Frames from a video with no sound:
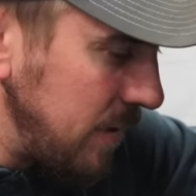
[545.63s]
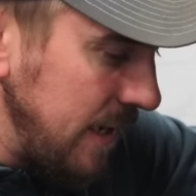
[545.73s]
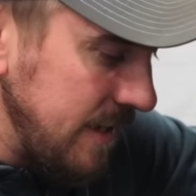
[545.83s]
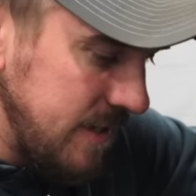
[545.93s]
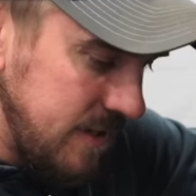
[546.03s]

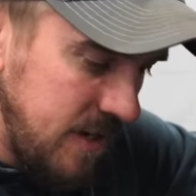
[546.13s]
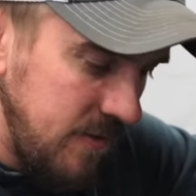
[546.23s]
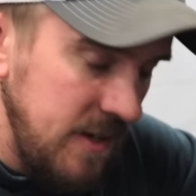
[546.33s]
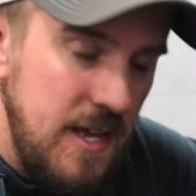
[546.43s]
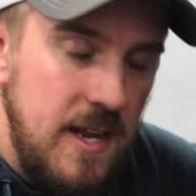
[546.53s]
plates and stuff
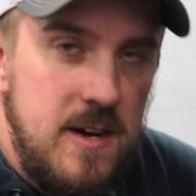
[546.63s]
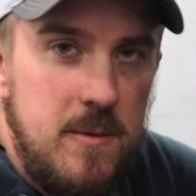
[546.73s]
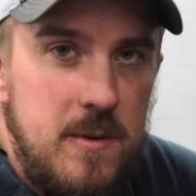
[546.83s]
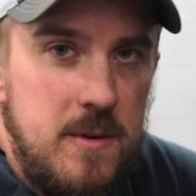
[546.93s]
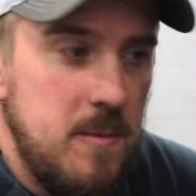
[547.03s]
like that here
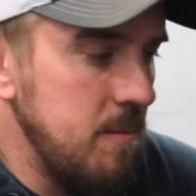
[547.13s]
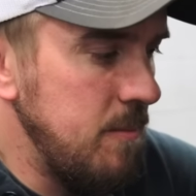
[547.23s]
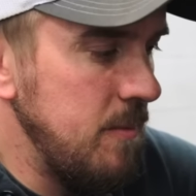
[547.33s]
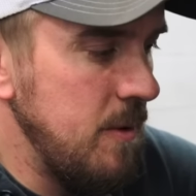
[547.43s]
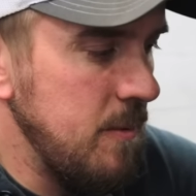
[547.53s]

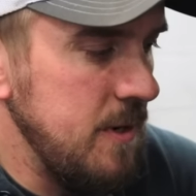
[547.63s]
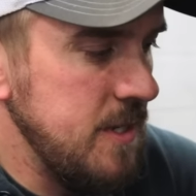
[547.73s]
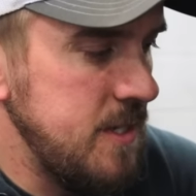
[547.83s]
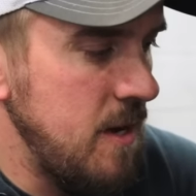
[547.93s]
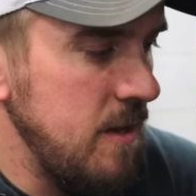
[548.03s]
that we're
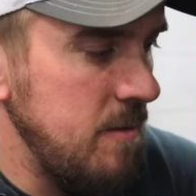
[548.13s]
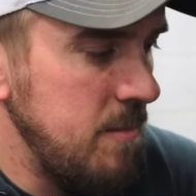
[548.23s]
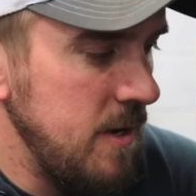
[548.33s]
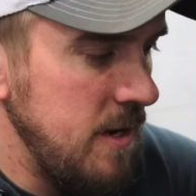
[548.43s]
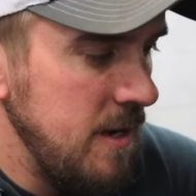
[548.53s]
installing,
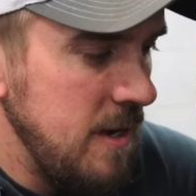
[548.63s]
but